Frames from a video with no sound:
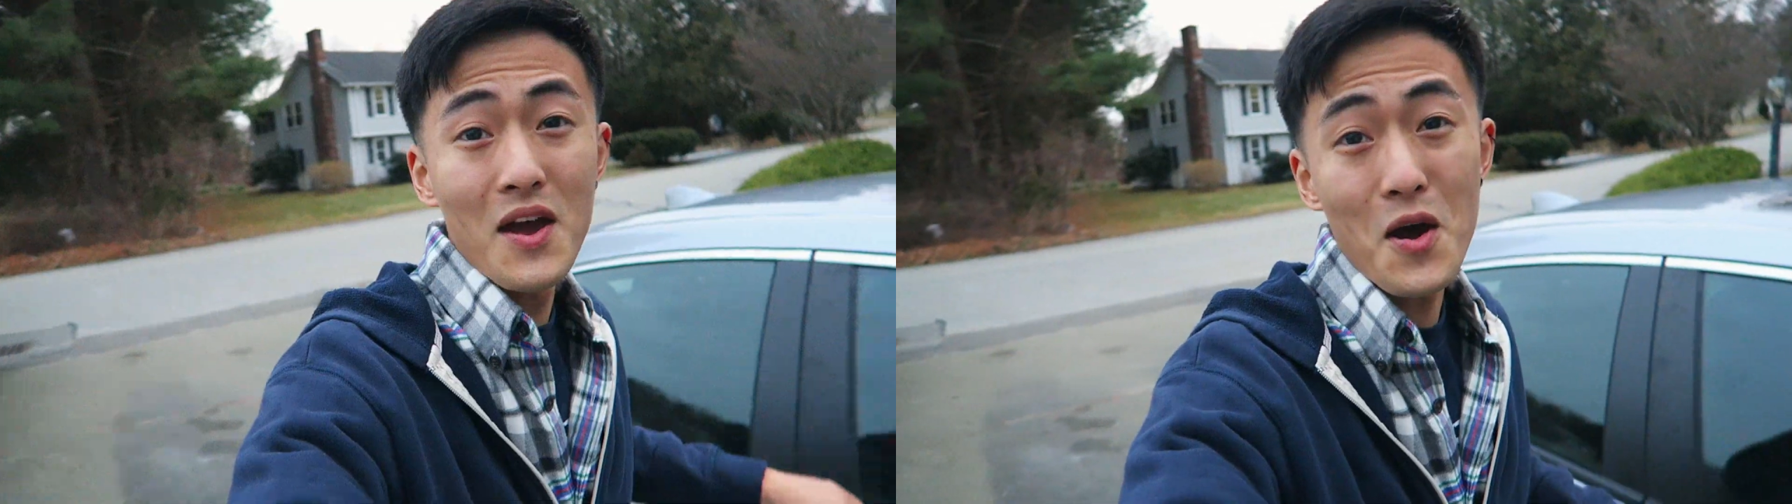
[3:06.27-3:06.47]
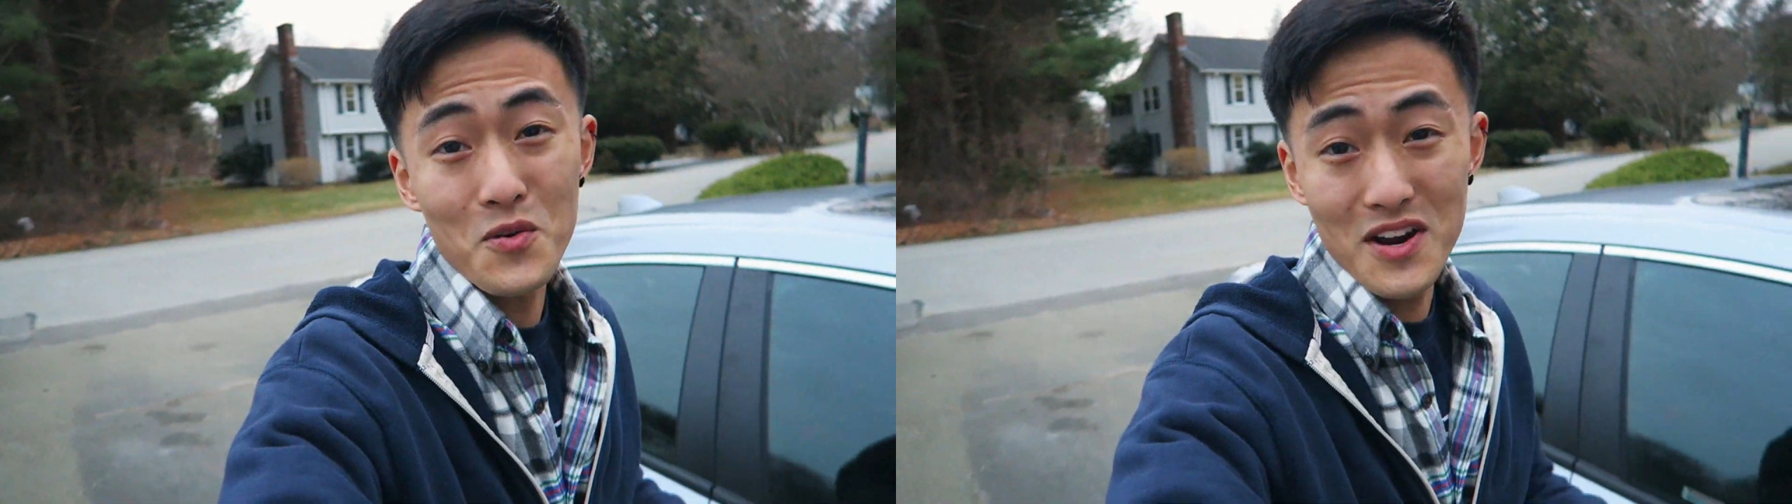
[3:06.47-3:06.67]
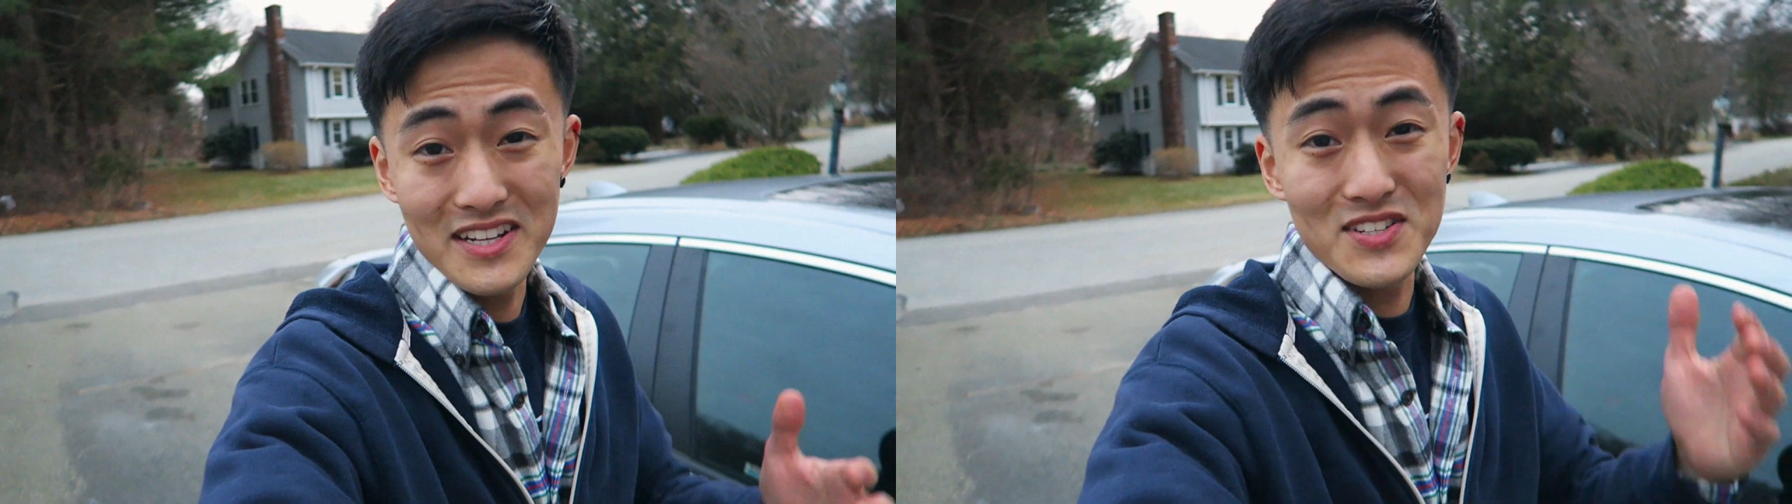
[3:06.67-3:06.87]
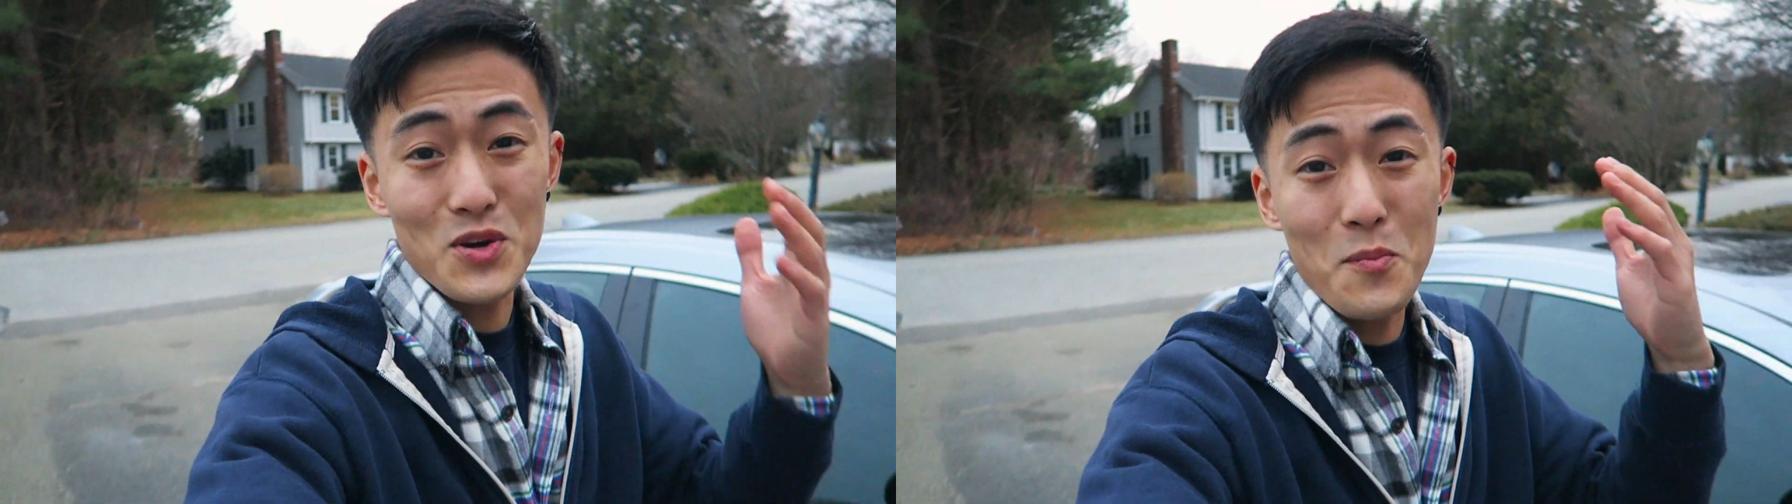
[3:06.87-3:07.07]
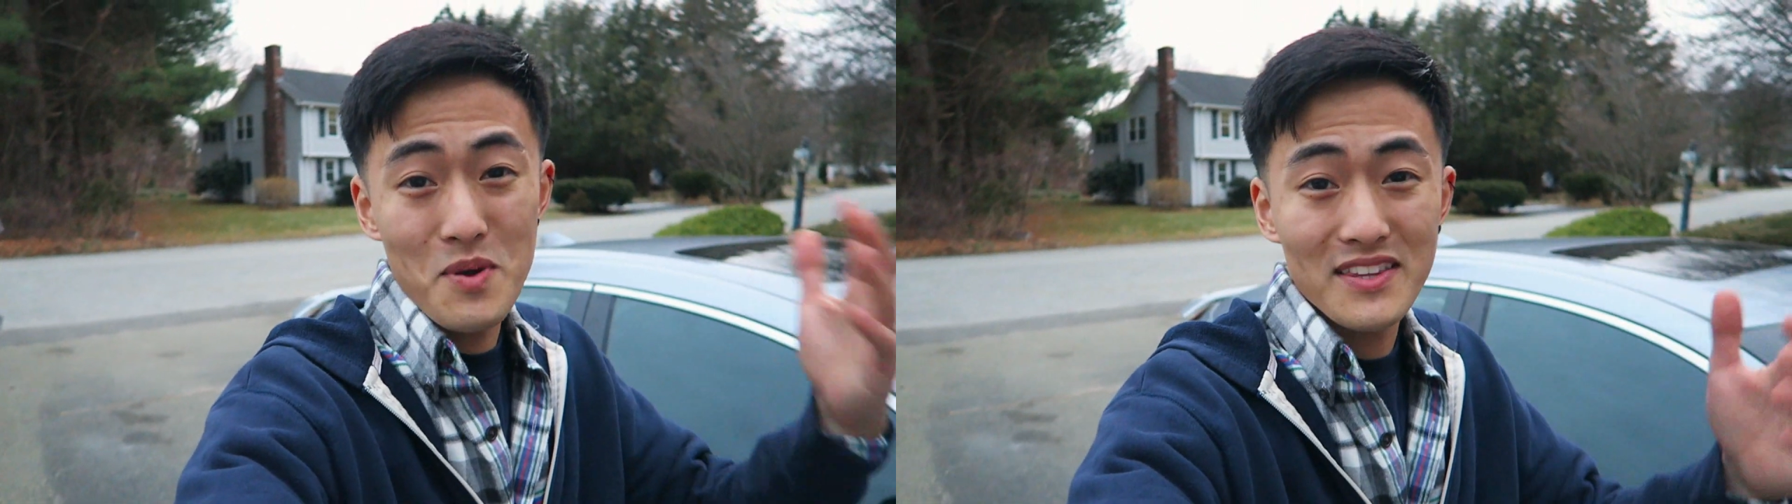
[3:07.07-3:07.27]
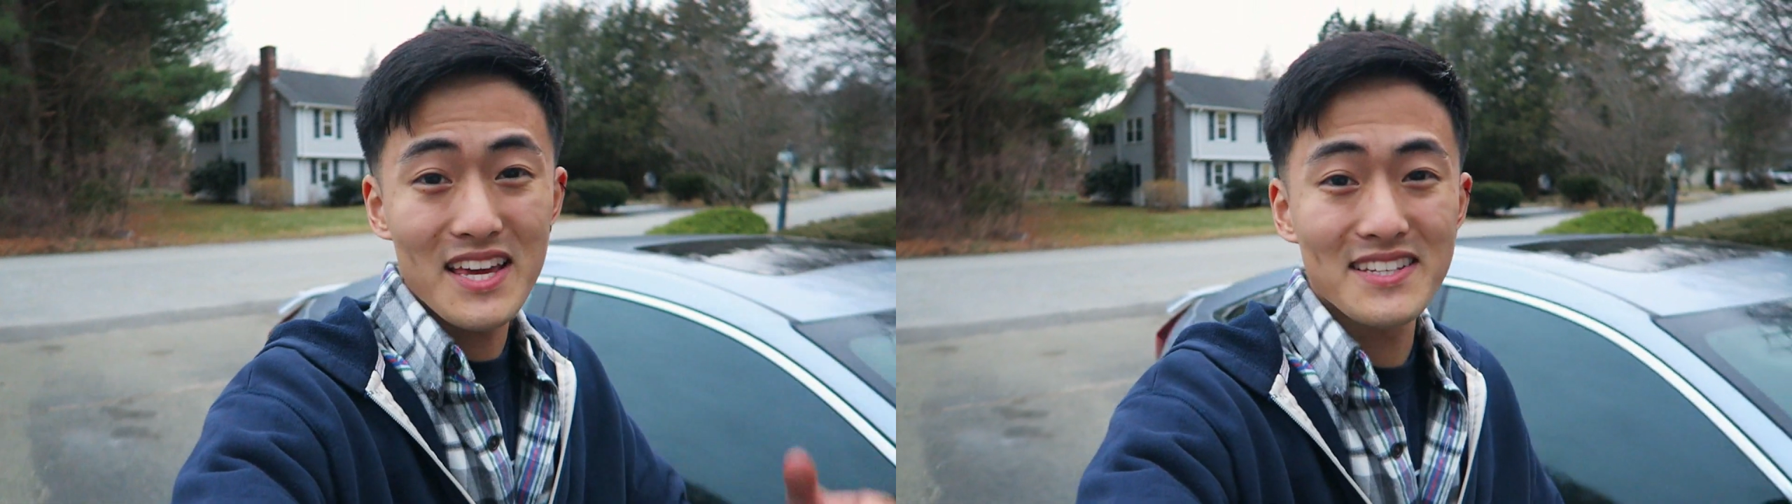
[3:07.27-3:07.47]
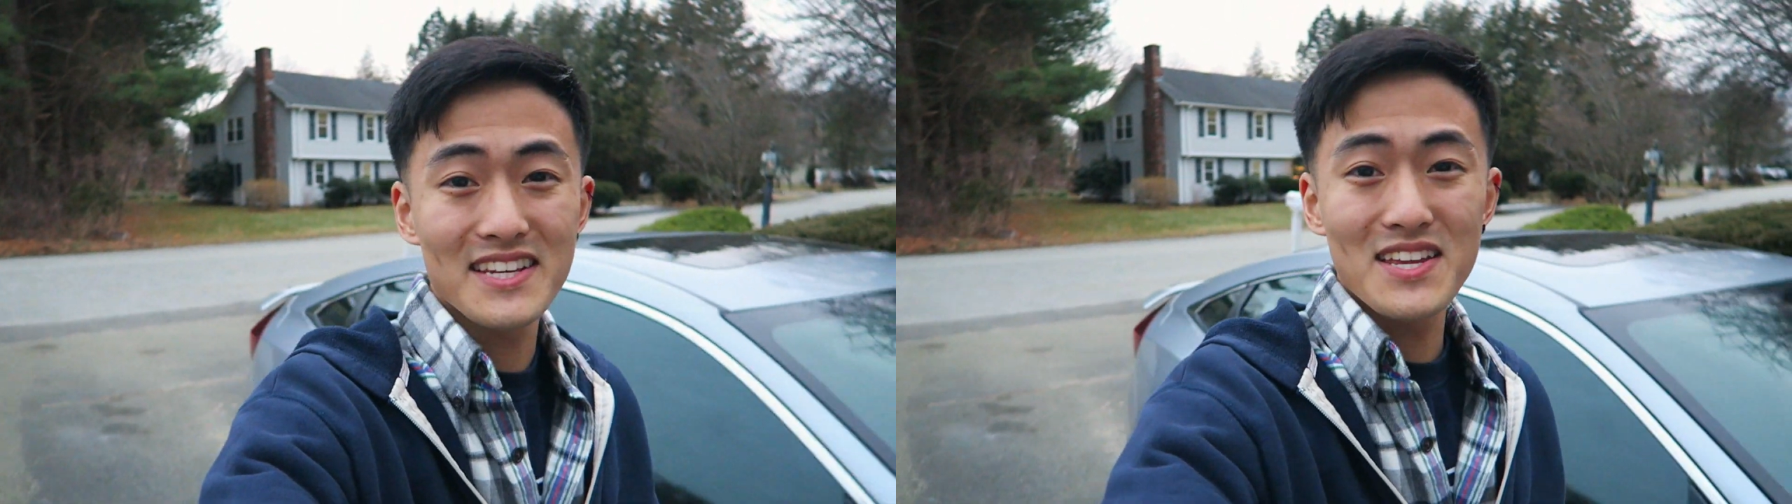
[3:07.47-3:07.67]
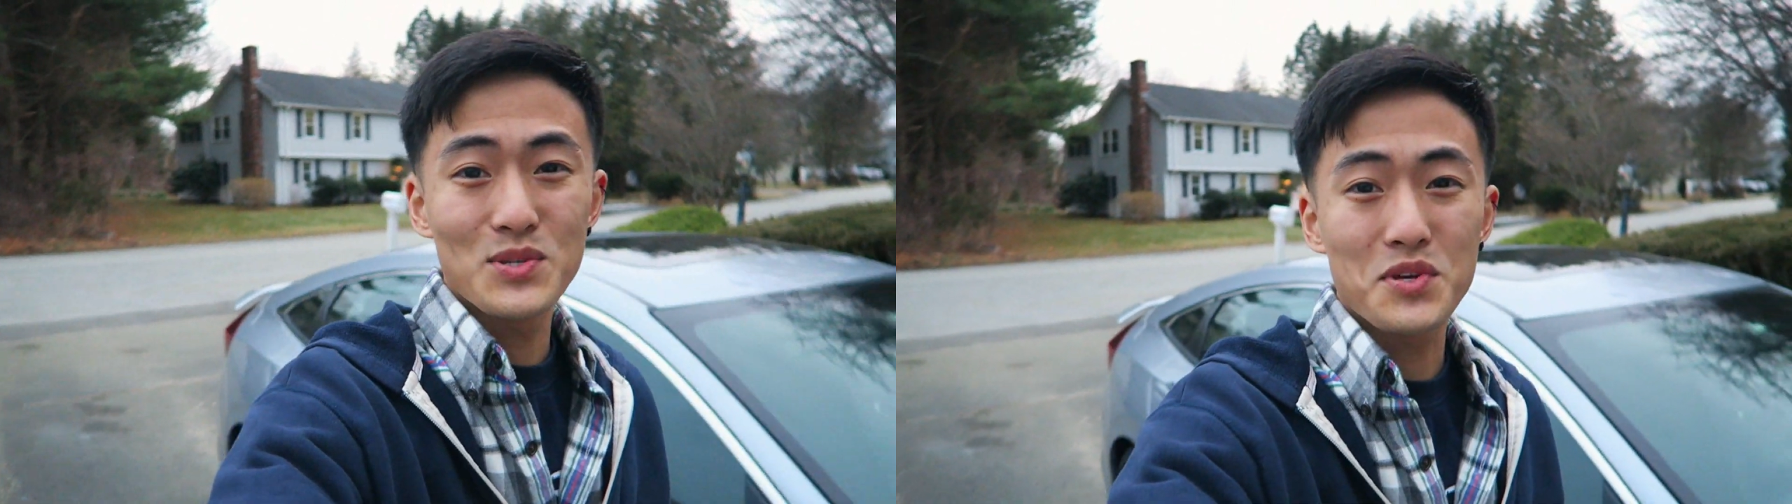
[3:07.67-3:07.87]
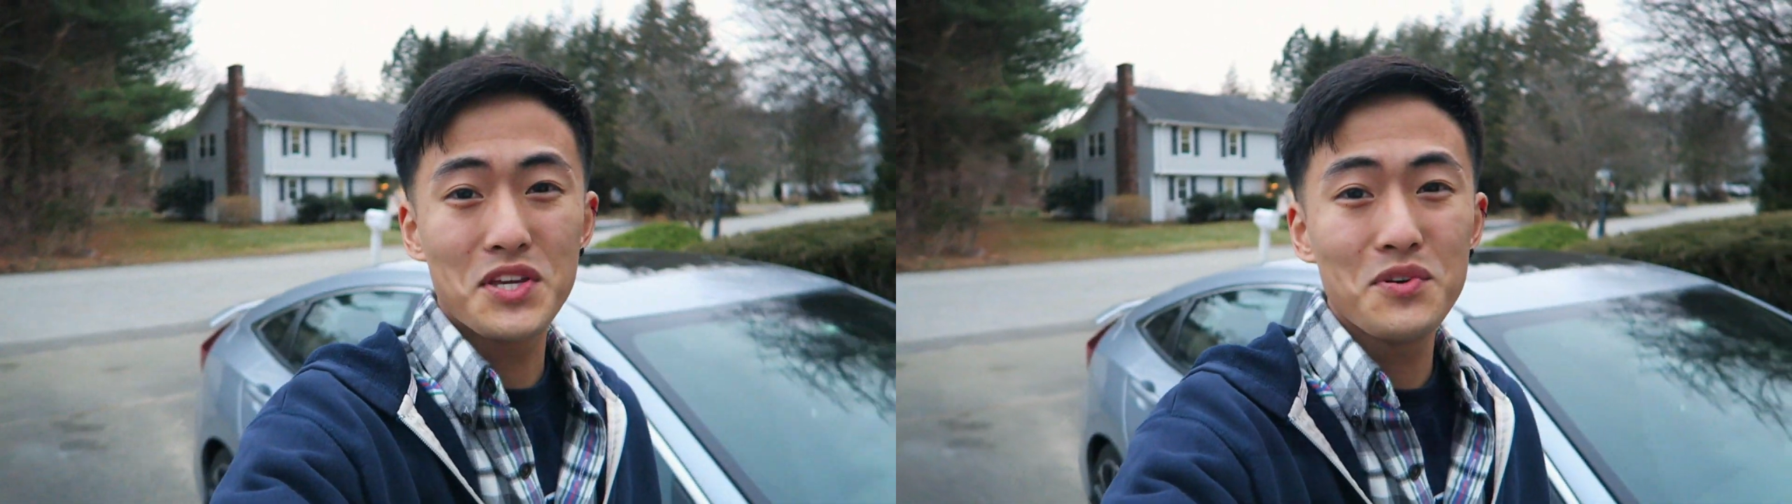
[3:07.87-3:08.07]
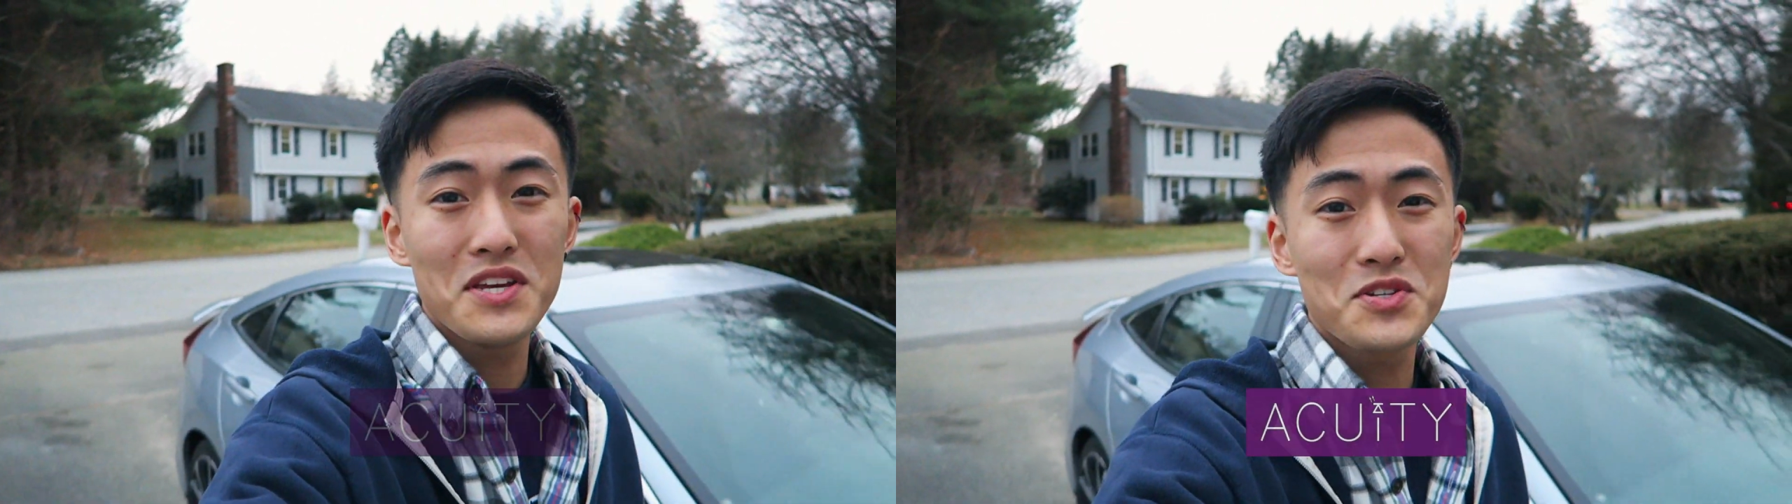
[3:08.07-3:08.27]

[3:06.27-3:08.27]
Alrighty, so a big thanks again to Acuity